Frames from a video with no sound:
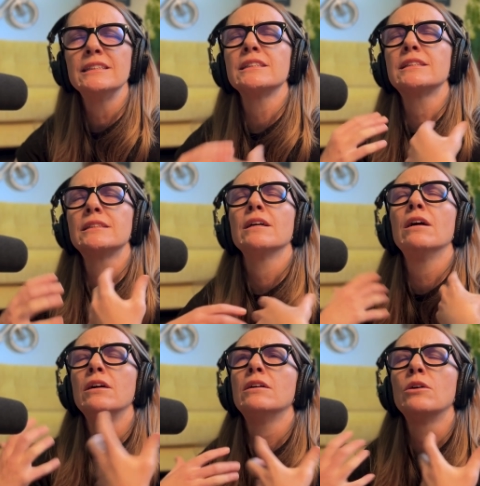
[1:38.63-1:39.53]
just,
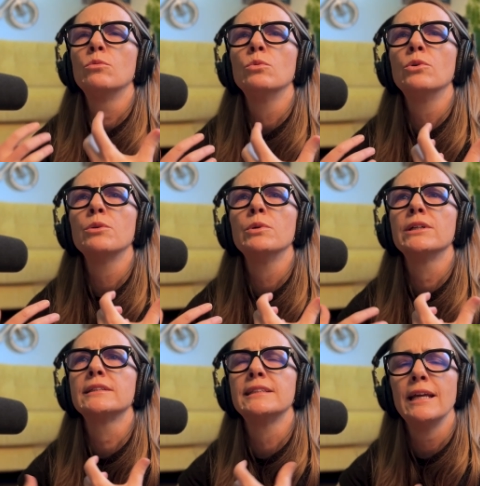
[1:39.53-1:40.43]
oh,
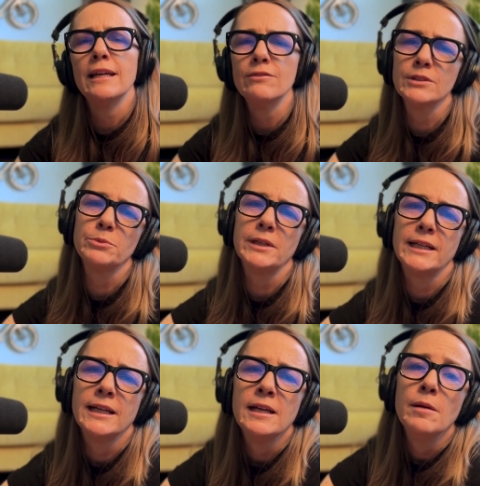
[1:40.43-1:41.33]
waterworks
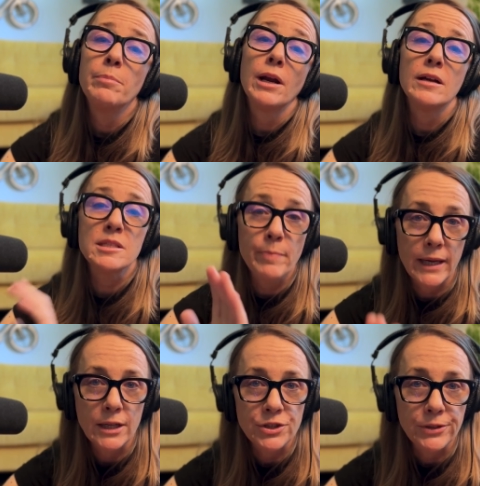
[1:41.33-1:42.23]
everywhere, but I
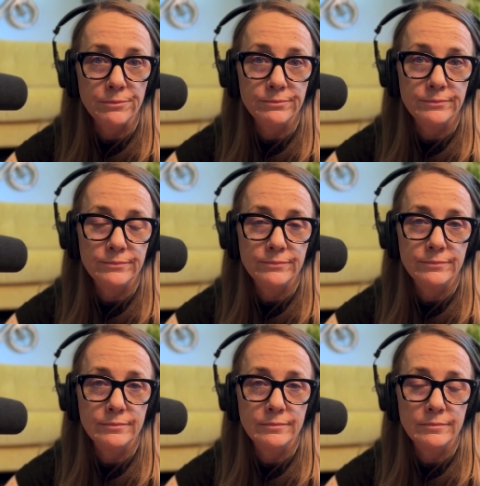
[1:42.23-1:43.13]
spared you.
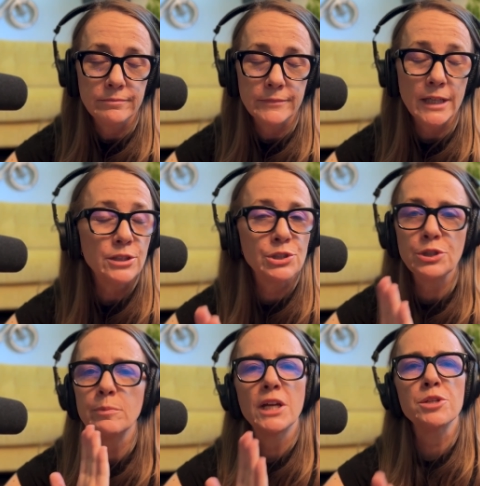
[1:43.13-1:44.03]
That's
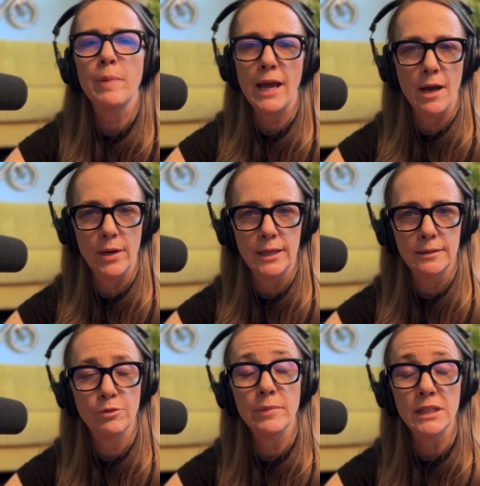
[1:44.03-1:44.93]
too much power
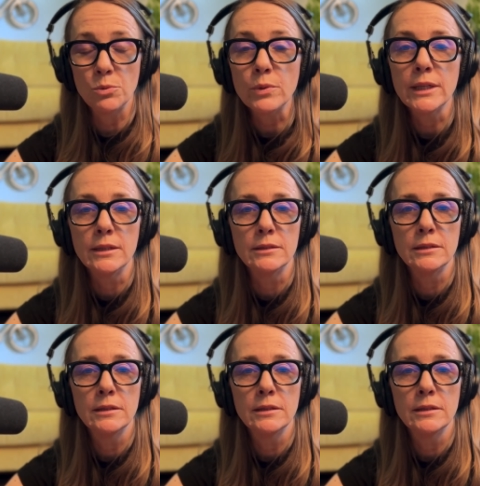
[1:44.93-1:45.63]
for me to wield.